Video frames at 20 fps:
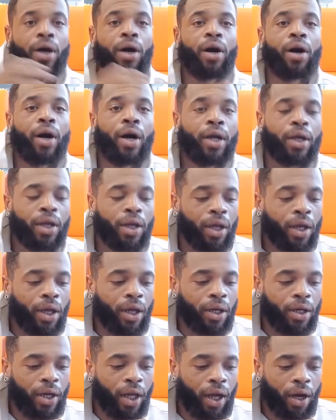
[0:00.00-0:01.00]
Alright,
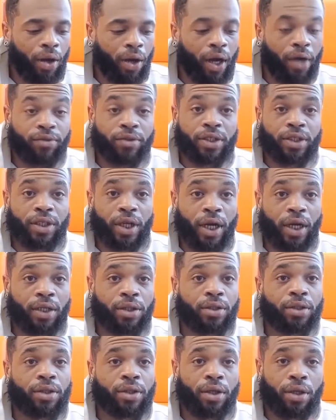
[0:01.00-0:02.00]
now I've
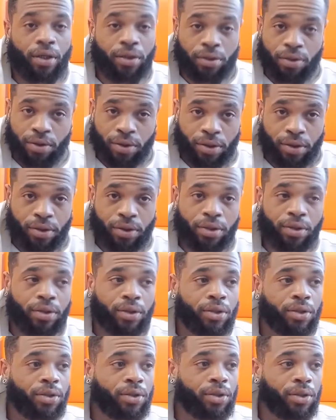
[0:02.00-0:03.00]
designed hundreds
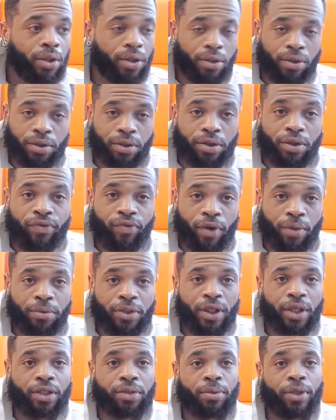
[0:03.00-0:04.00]
and hundreds of
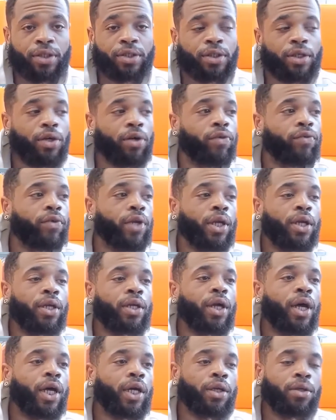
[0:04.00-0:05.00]
websites myself, and
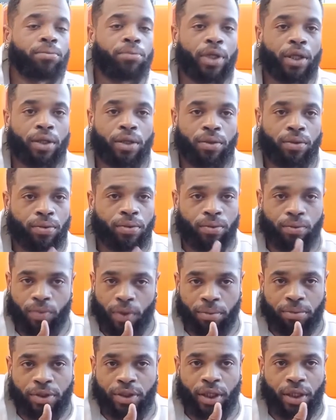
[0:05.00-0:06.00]
I can make
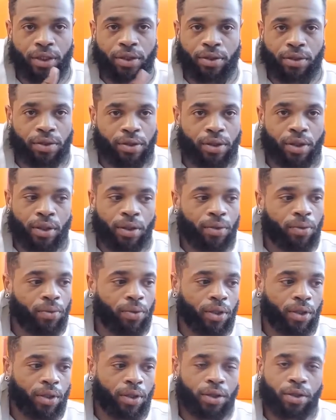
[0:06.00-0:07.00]
websites
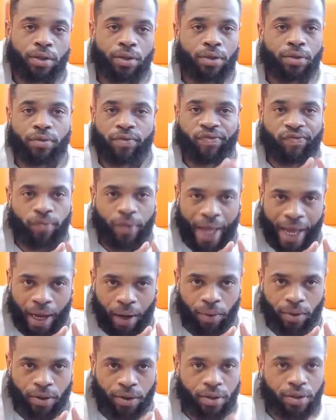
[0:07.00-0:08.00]
within
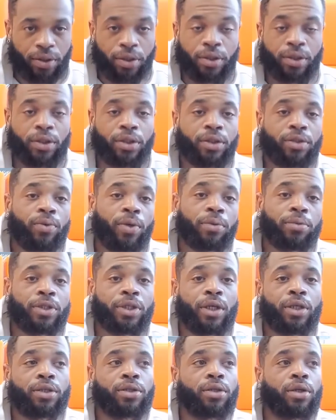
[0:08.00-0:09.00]
hours, and these
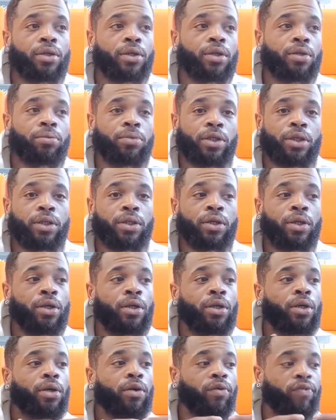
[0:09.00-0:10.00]
websites are going to be
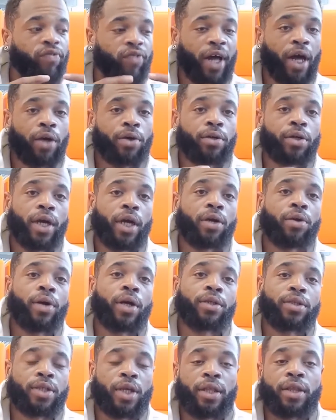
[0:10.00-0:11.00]
valued at
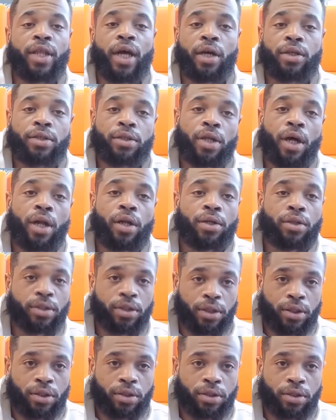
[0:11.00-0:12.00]
around $10,000
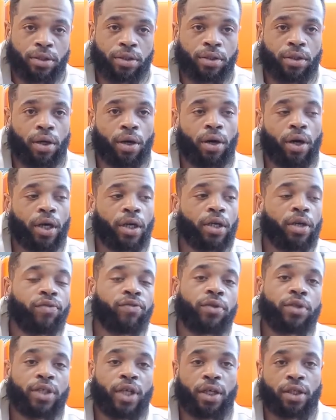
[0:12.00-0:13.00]
each. Alright, if
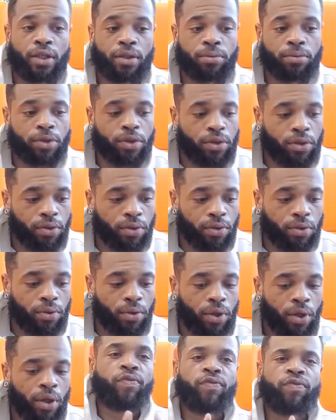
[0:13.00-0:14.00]
you take them to
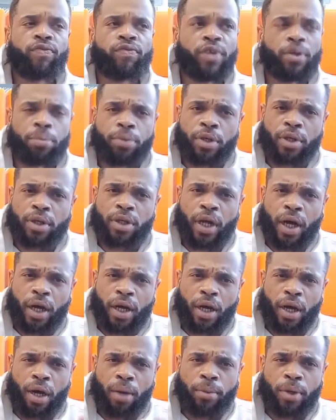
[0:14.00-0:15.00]

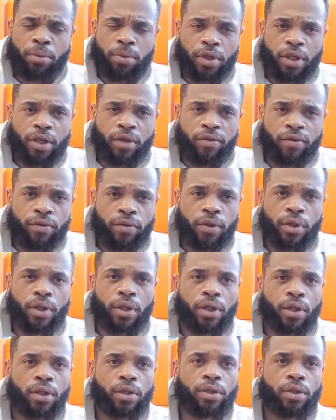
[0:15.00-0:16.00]
flippa.com, I believe,
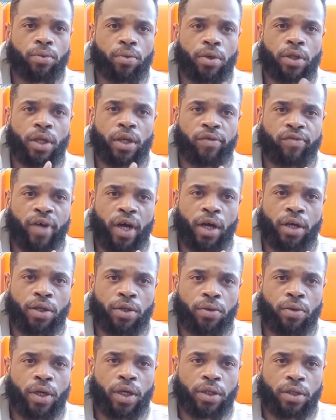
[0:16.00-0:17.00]
where they
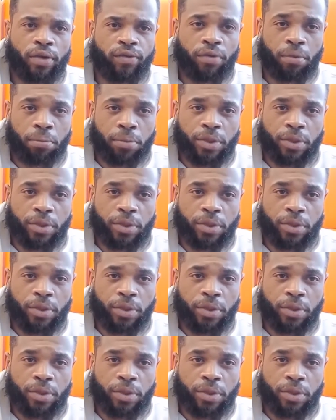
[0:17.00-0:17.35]
evaluate different